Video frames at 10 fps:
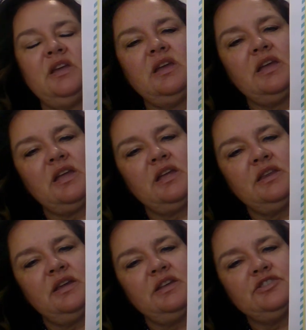
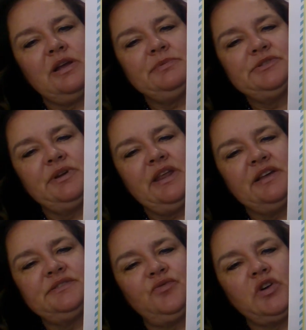And a trapezoid
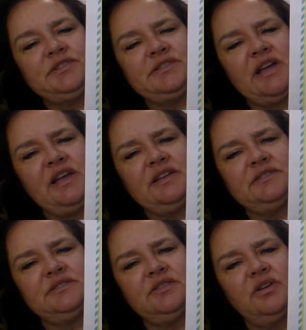has 4
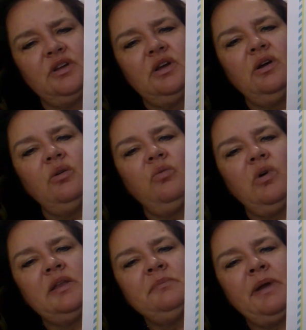sides,
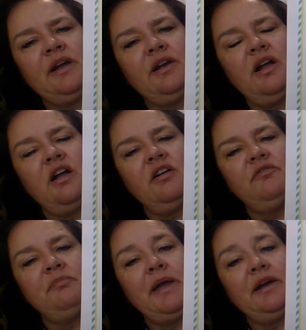1 pair
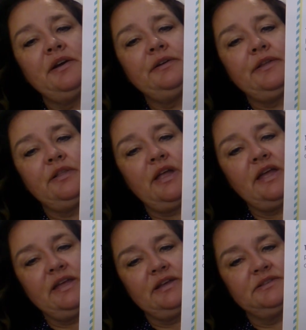of parallel
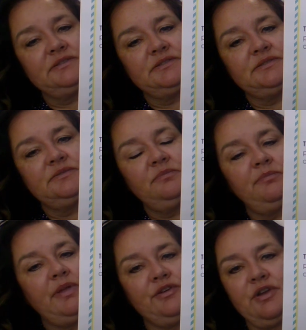lines,
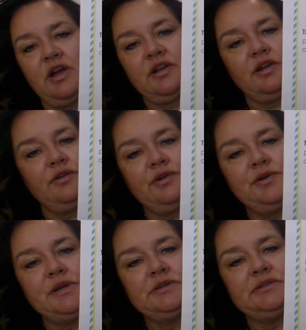but they're not
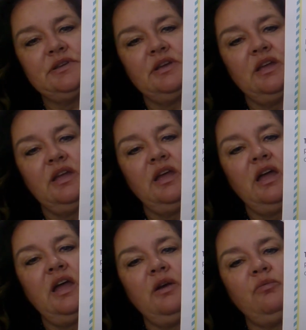congruent,
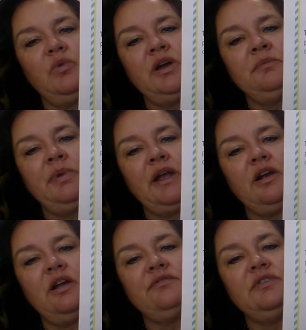and 1 pair
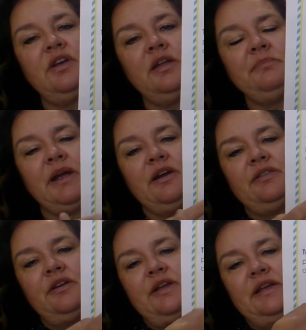of
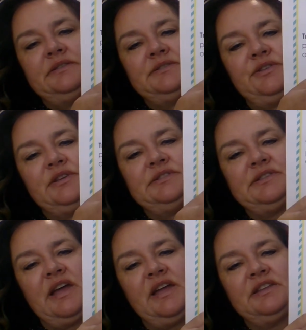non-parallel lines. So the
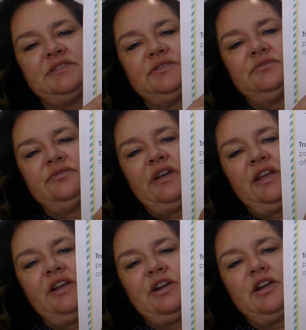sides right
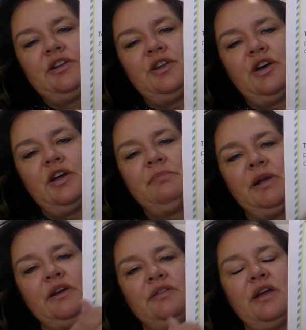here are
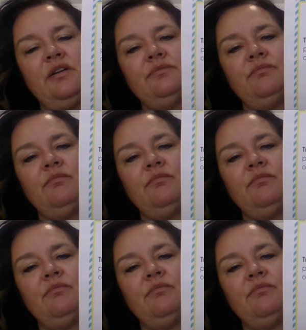non-parallel.